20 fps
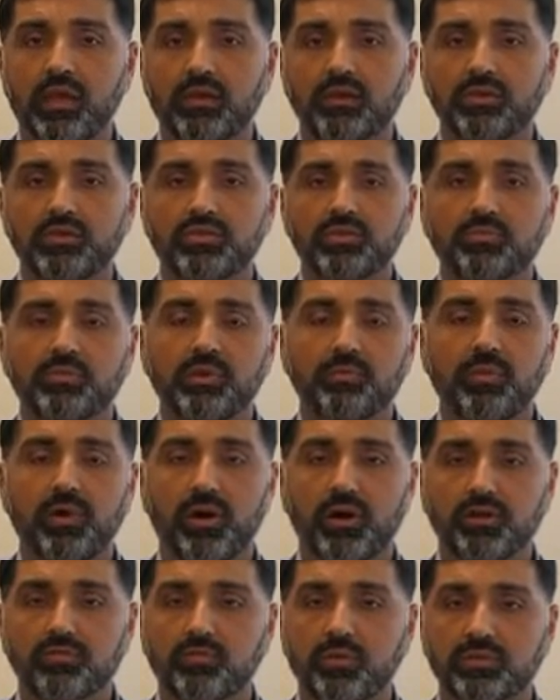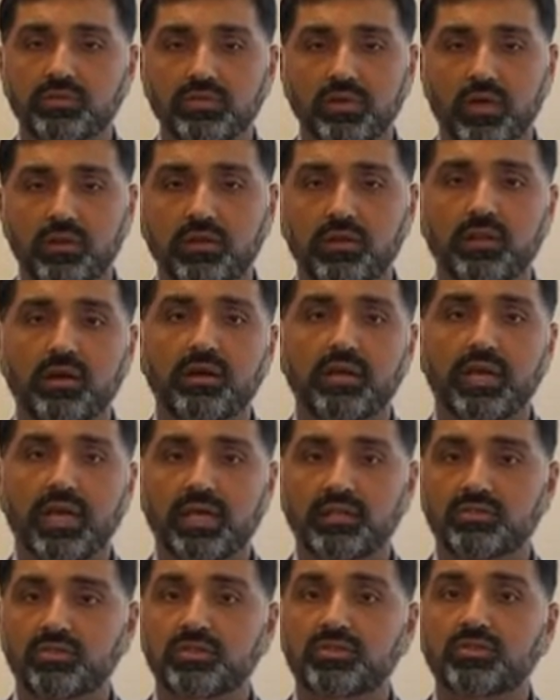you should be part of what's called a lung
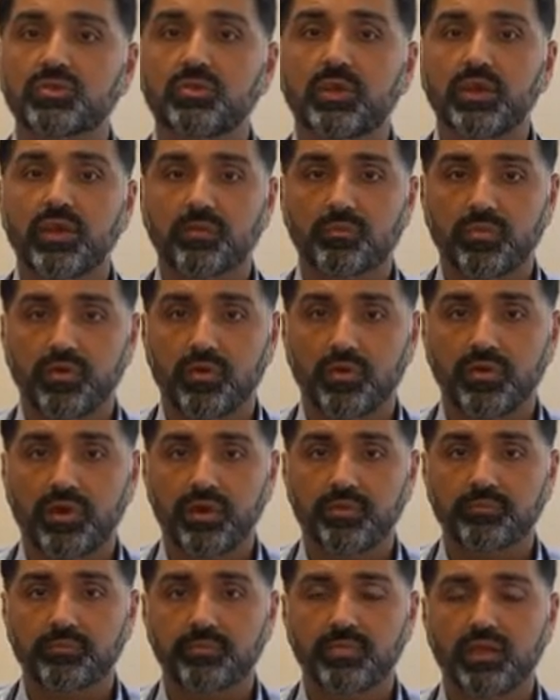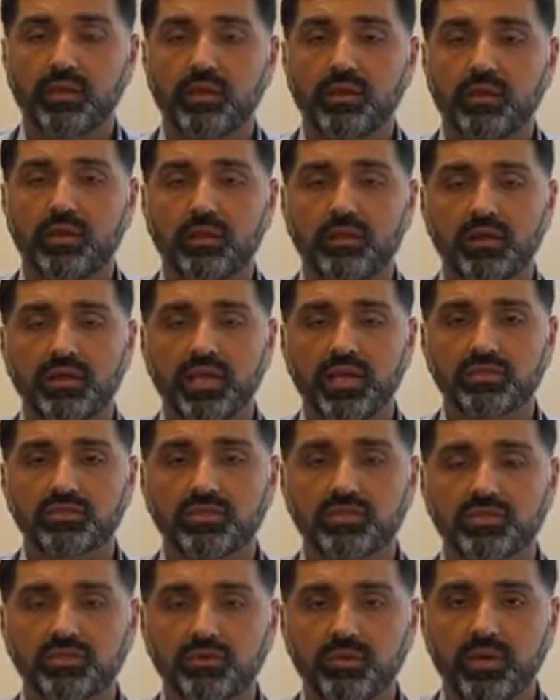cancer screening program. Lung cancer
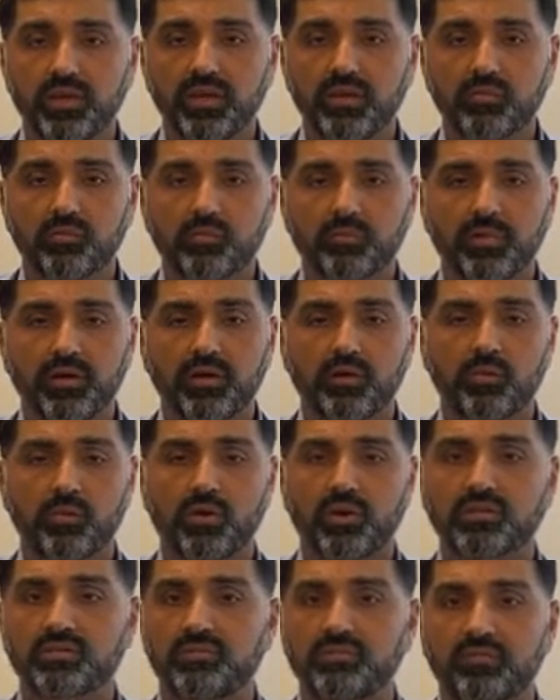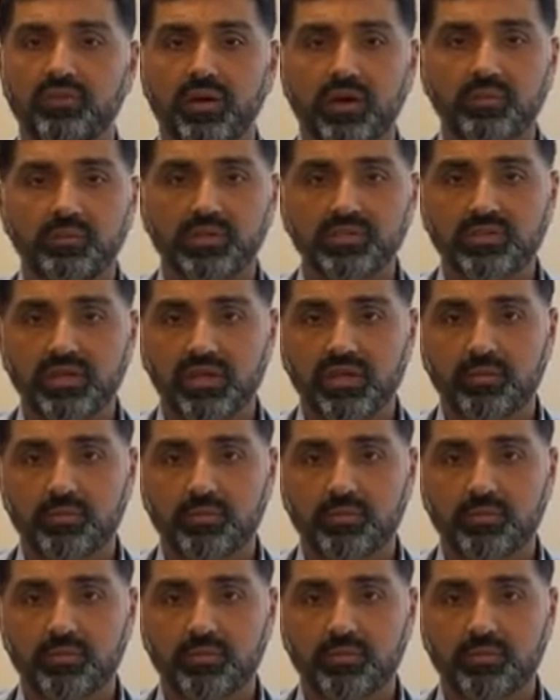screening works very much like a